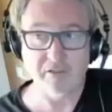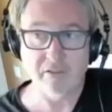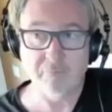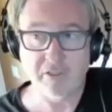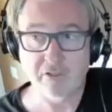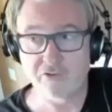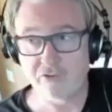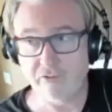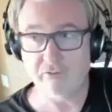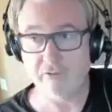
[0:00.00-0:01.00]
because
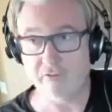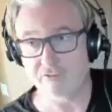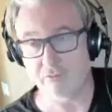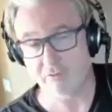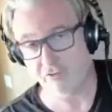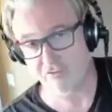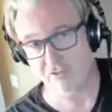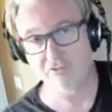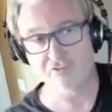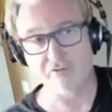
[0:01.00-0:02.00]
some of these
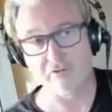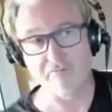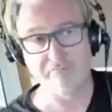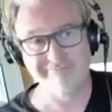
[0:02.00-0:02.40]
things are,